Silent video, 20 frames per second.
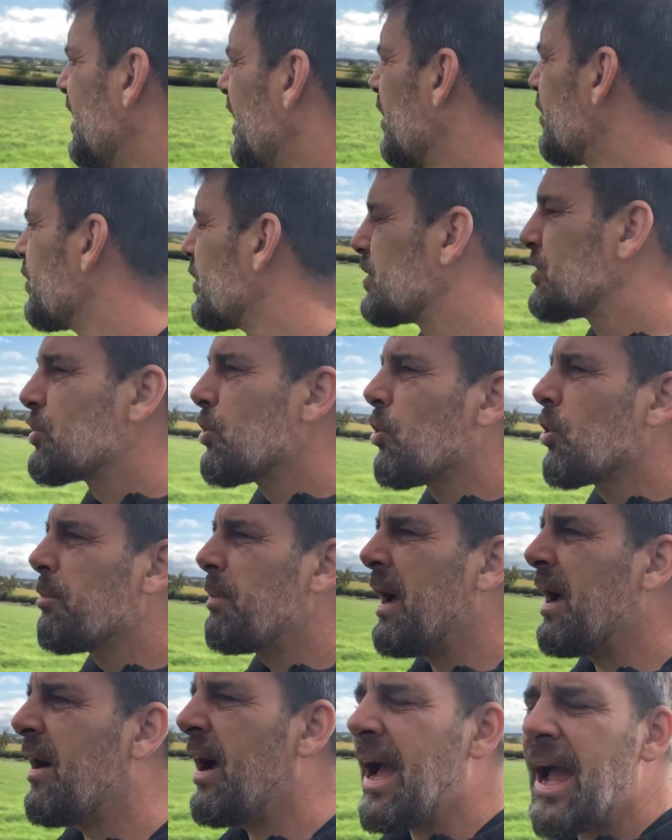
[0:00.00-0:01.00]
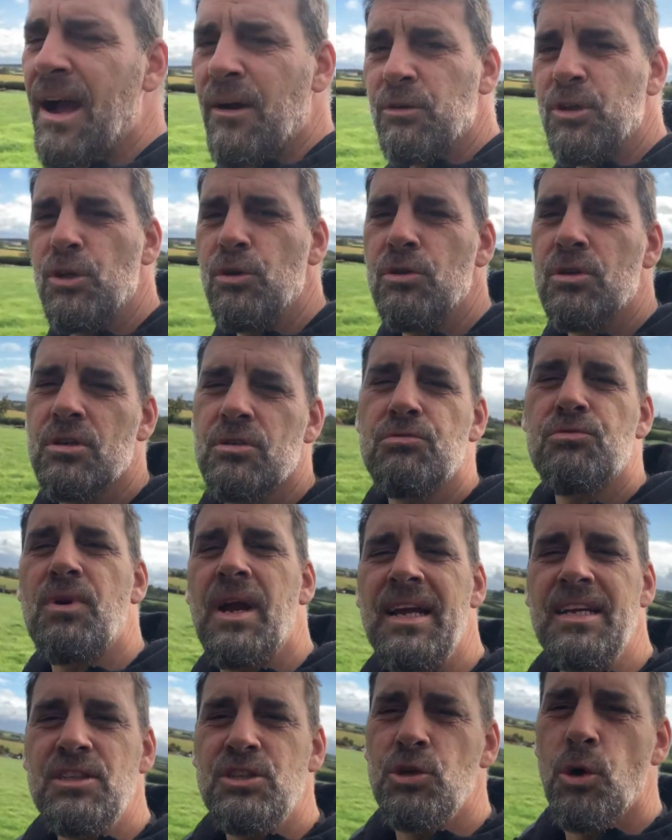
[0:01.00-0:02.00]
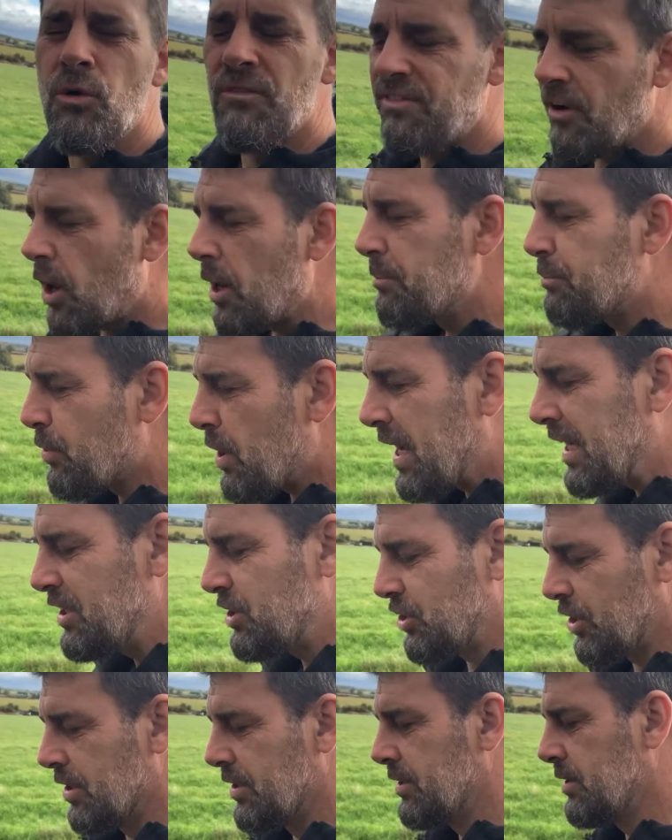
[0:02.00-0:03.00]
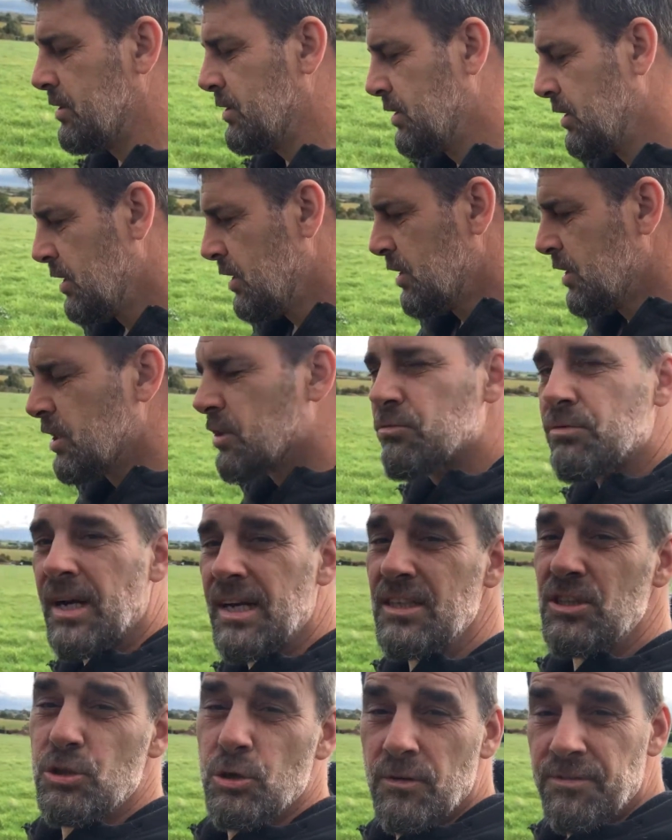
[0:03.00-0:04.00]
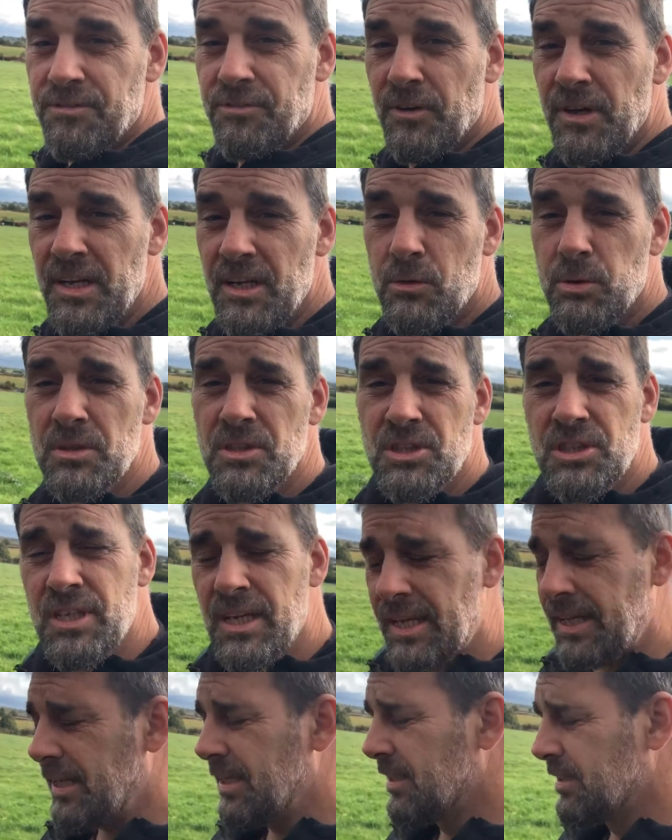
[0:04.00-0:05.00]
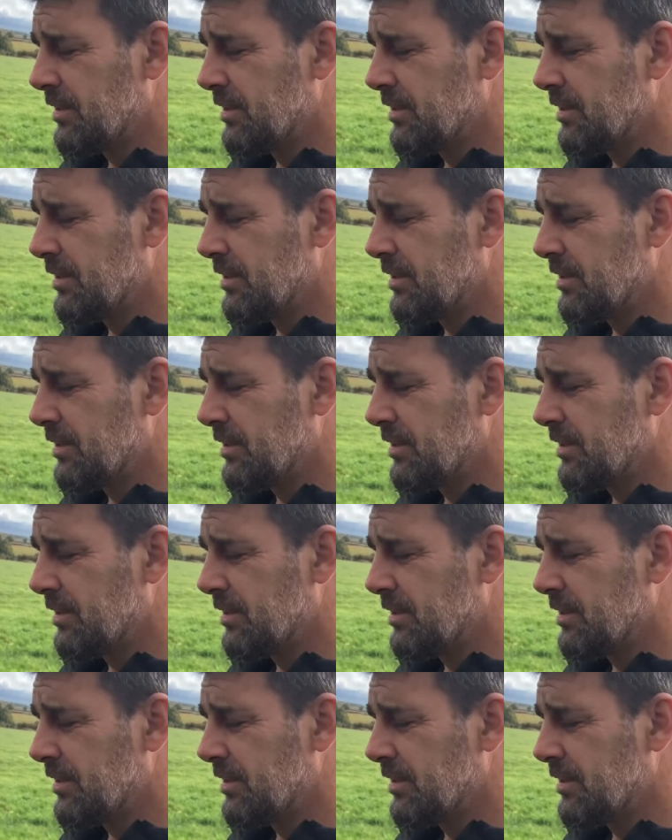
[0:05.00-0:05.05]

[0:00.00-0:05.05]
going to talk about how you can raise your vibration, raise your frequency